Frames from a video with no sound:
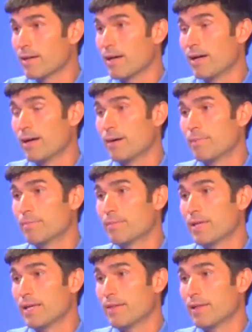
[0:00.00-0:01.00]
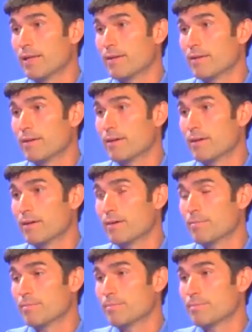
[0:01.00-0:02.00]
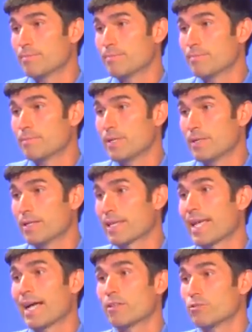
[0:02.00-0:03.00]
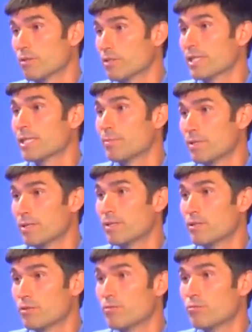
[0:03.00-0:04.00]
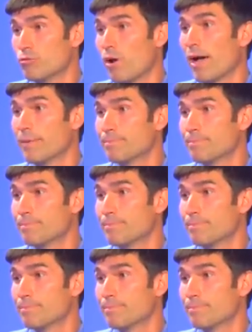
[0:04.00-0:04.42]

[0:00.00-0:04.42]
um, and then um, and the Caladryl to keep it dry.